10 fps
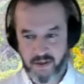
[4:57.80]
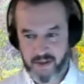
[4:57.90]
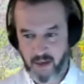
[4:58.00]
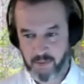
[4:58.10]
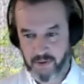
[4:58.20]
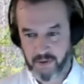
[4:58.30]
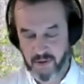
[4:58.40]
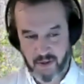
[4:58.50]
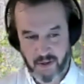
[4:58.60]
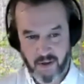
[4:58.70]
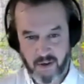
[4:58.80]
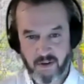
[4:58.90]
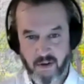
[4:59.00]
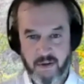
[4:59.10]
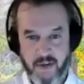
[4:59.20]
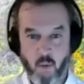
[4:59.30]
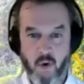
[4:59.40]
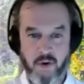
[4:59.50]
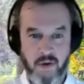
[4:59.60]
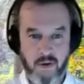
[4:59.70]
those that watch things happen,
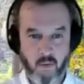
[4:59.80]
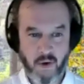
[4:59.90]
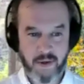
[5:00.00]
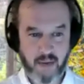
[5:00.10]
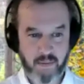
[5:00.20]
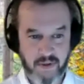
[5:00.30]
and those that